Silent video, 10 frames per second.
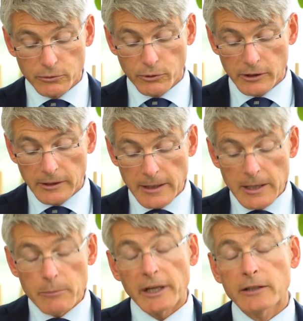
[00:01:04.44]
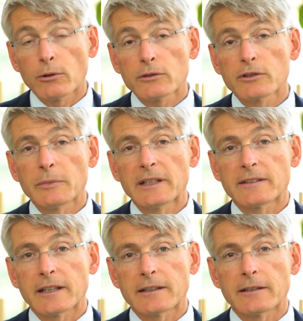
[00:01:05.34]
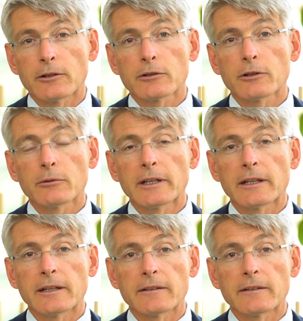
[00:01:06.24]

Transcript: the world. But it also means that not only